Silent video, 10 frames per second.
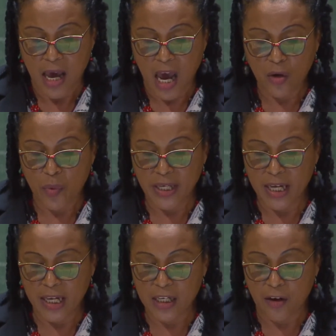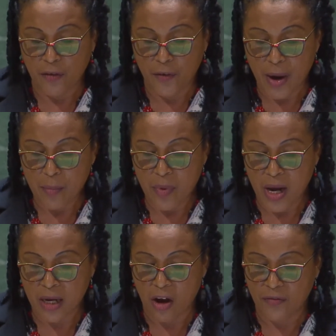and within the
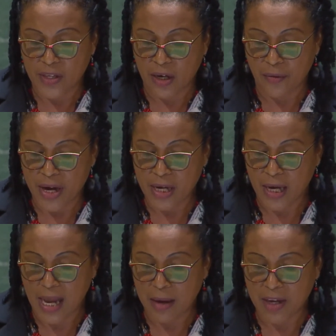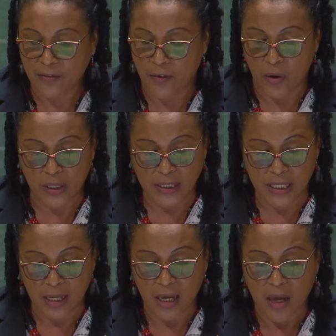framework of the Green Climate Fund